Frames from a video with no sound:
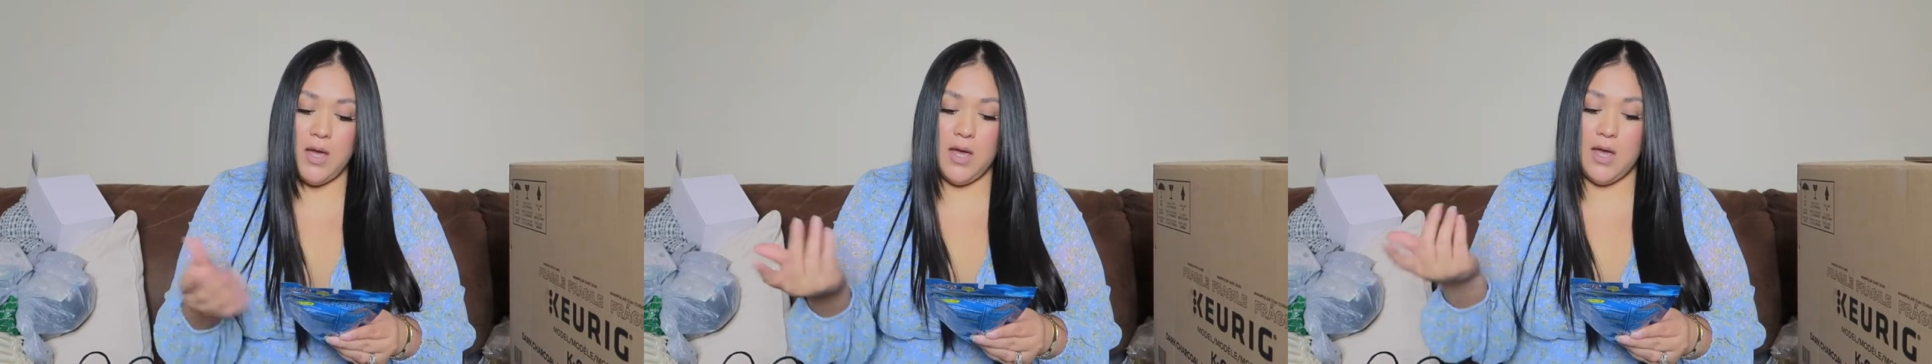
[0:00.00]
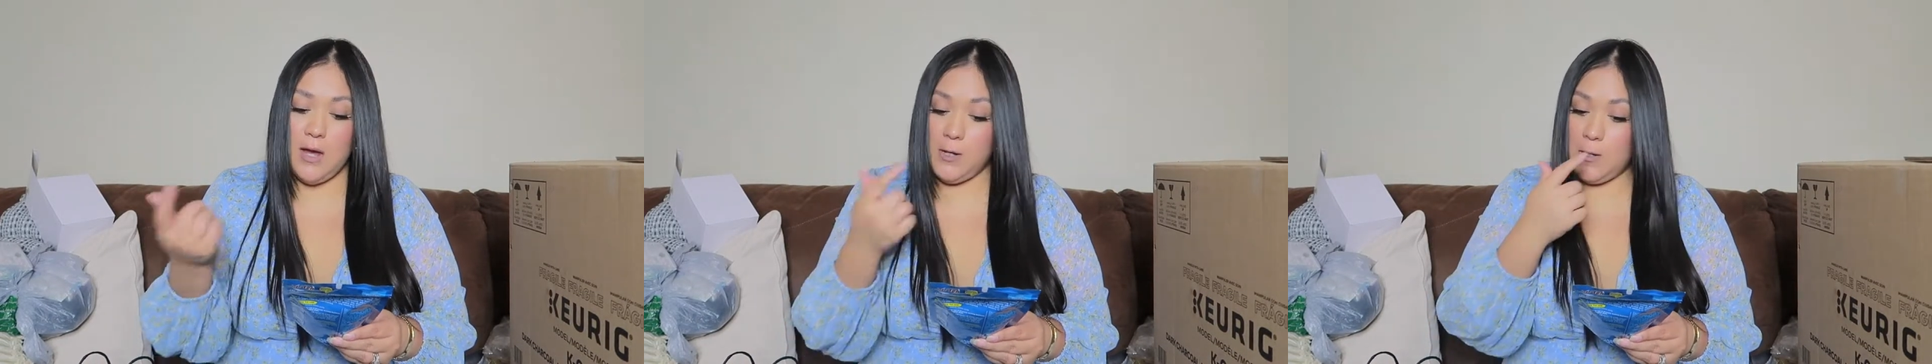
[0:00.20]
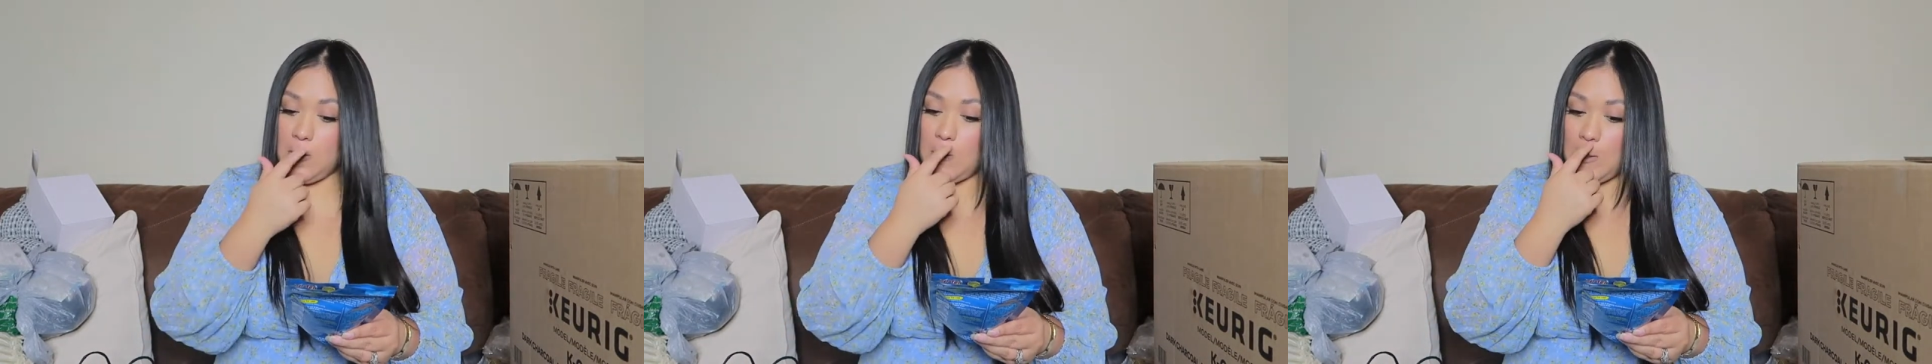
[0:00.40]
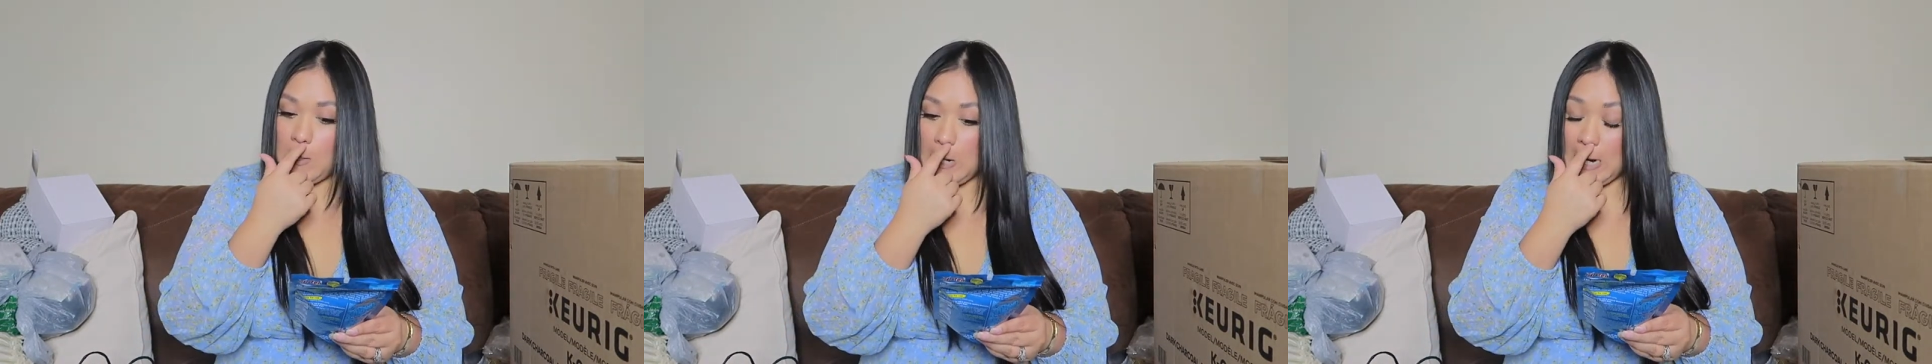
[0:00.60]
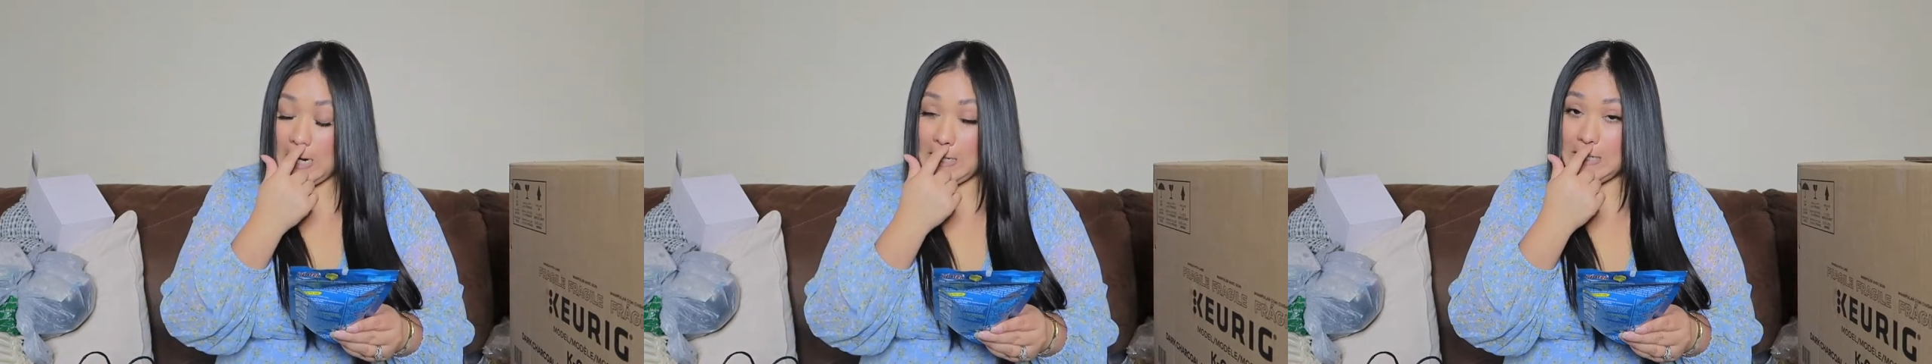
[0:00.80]
and you know,
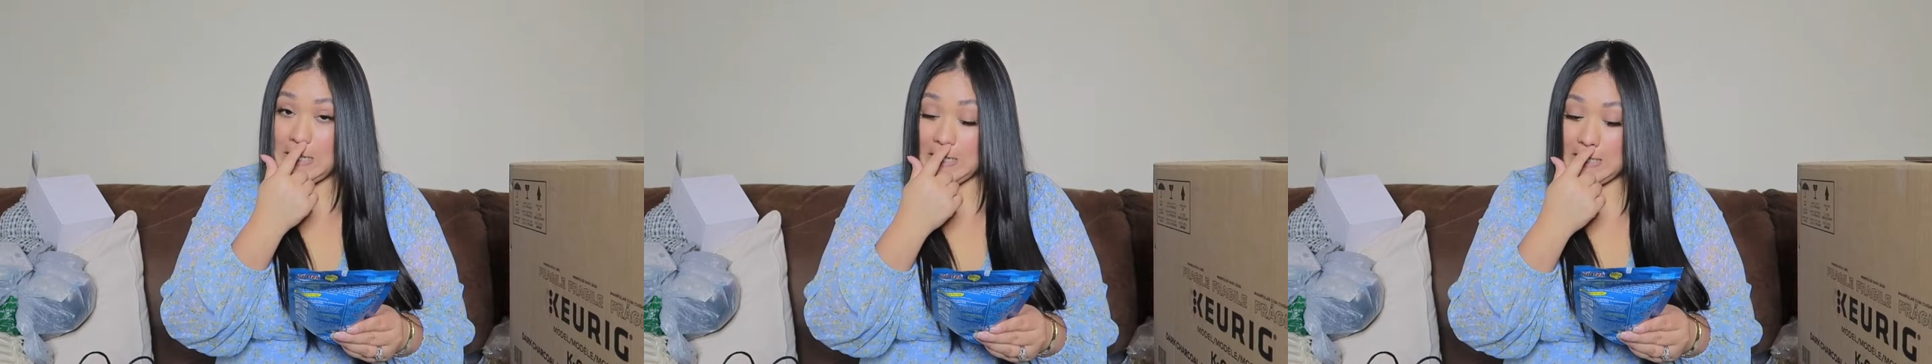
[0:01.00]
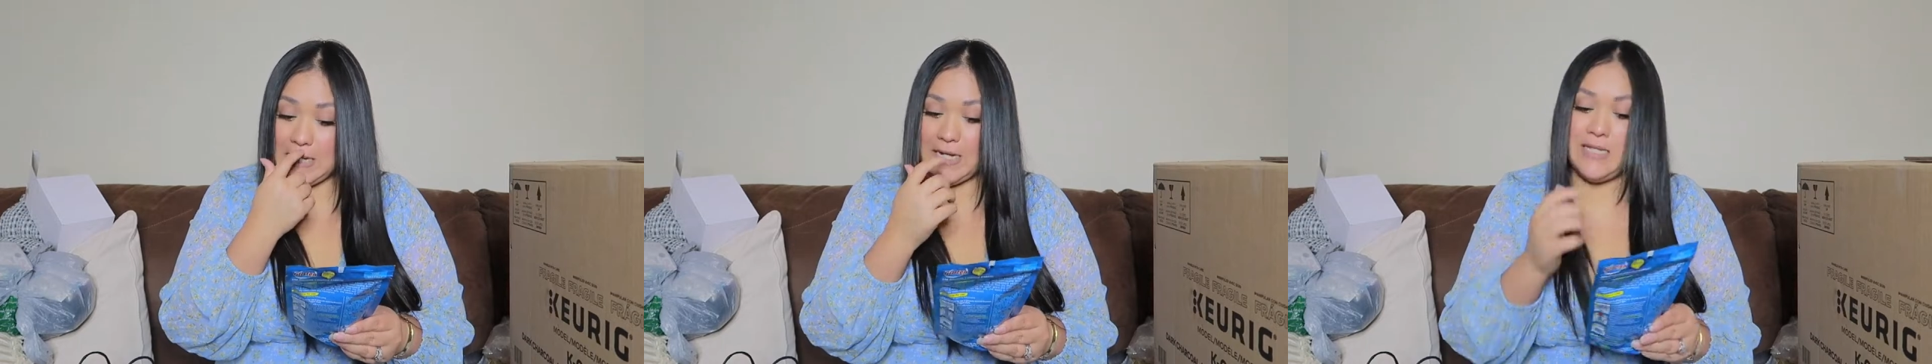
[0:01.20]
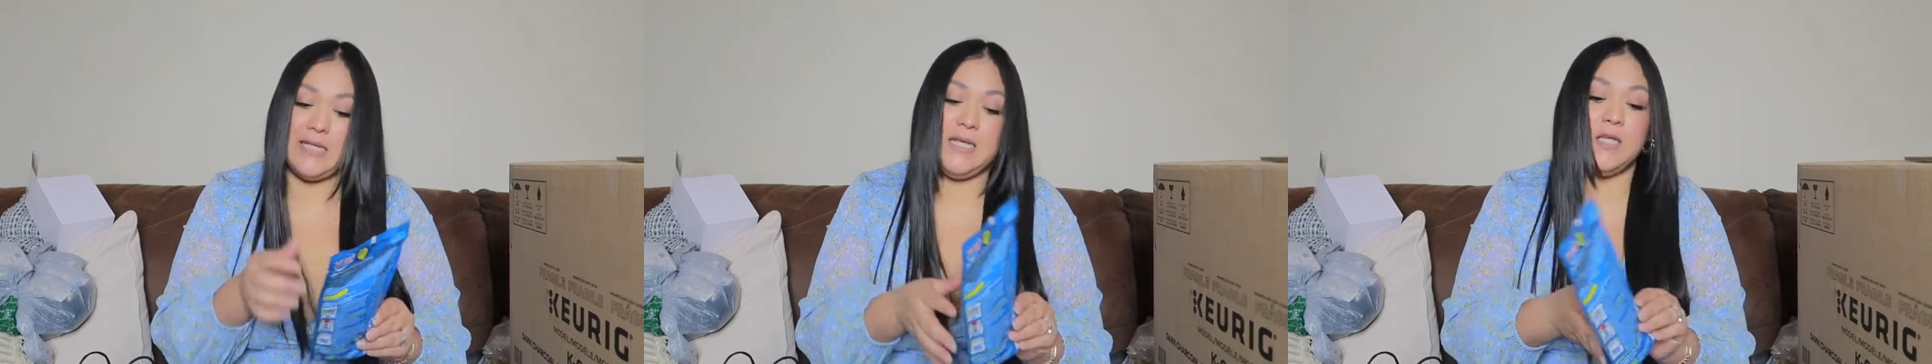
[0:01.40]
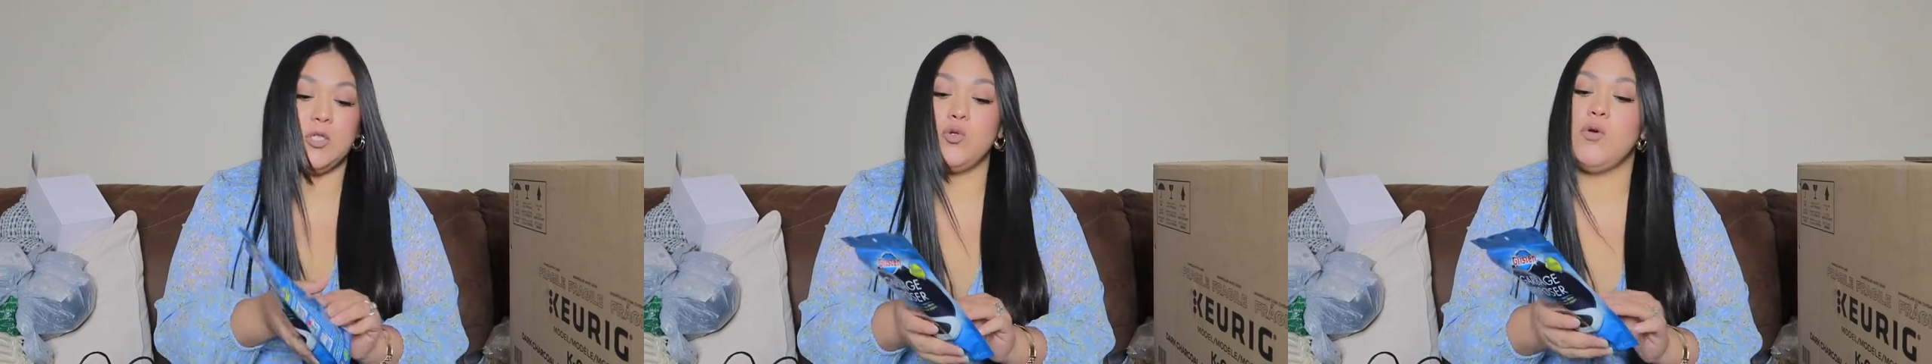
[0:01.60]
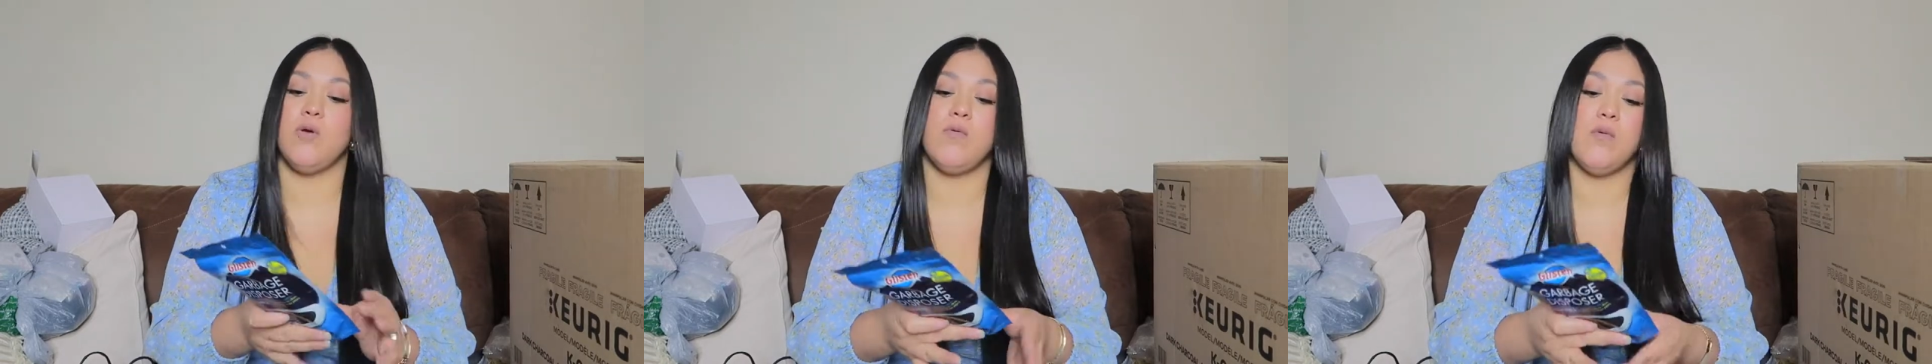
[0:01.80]
you gotta clean that thing
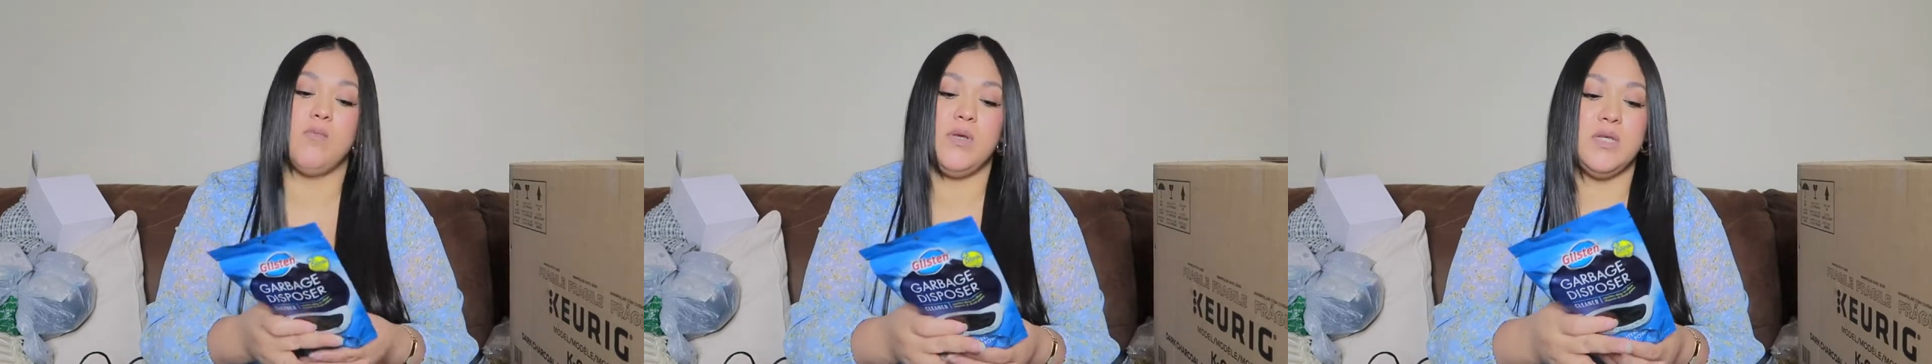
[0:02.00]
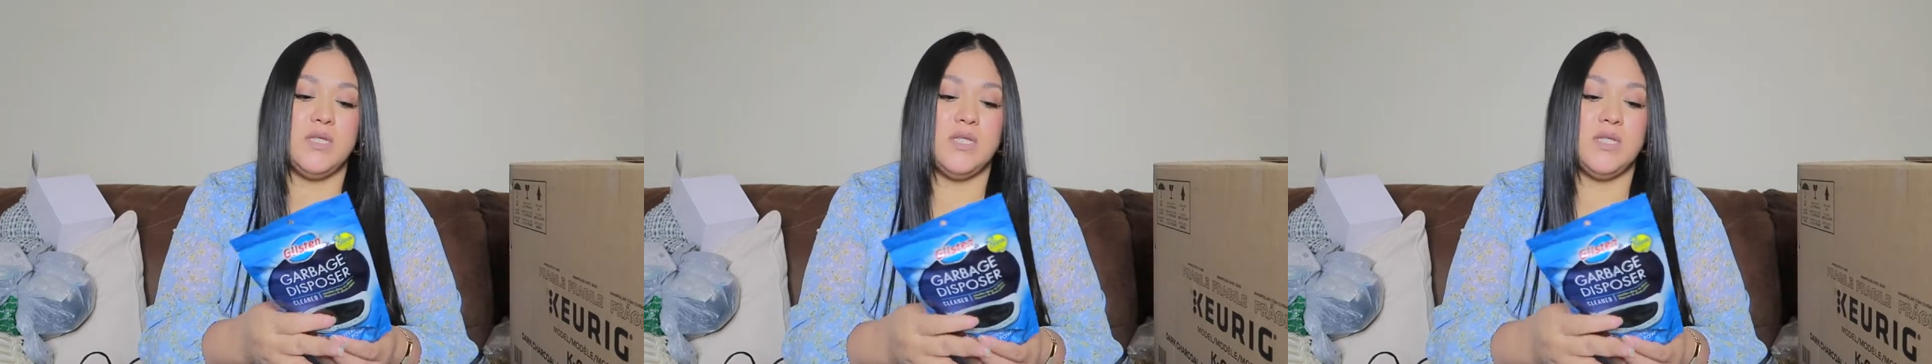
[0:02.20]
so it won't be